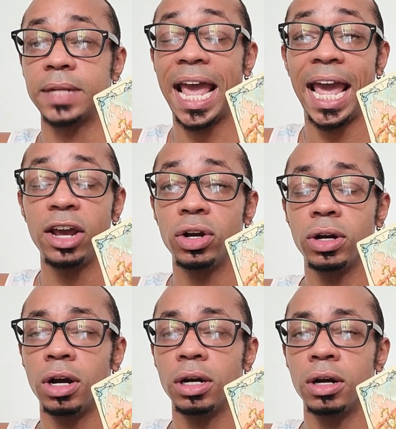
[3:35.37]
Anger
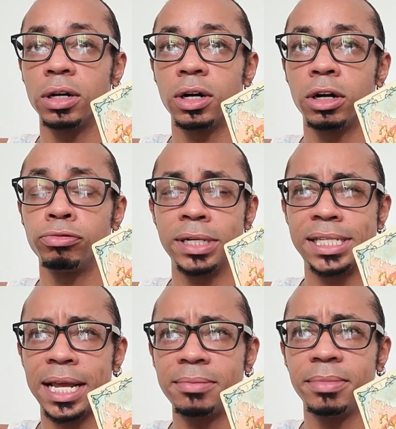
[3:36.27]
or, or, or
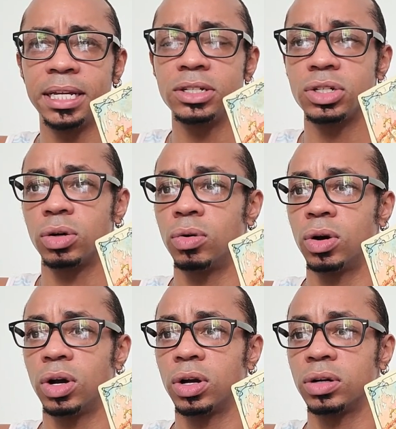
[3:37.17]
resentment
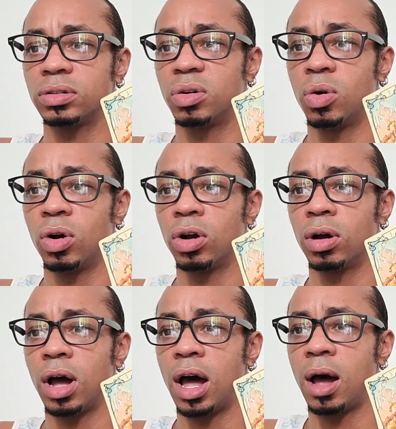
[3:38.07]
or
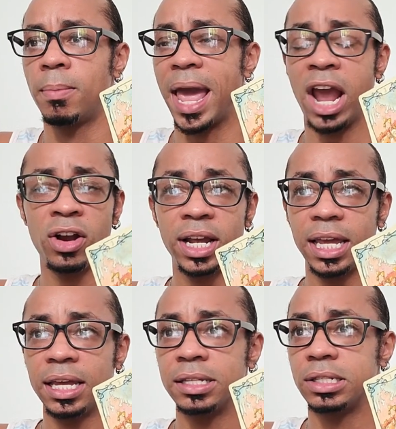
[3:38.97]
or um,
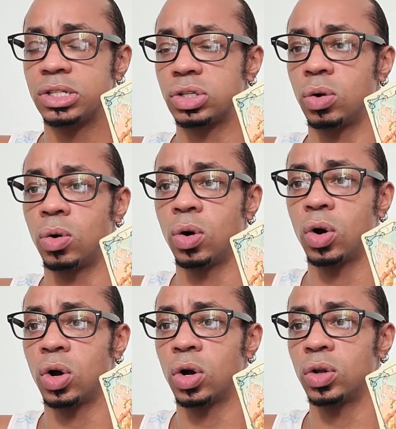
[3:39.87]
arrogance
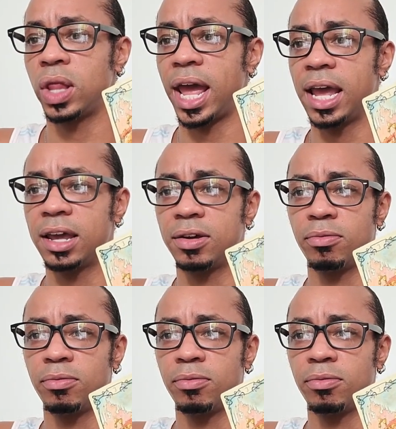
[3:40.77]
or like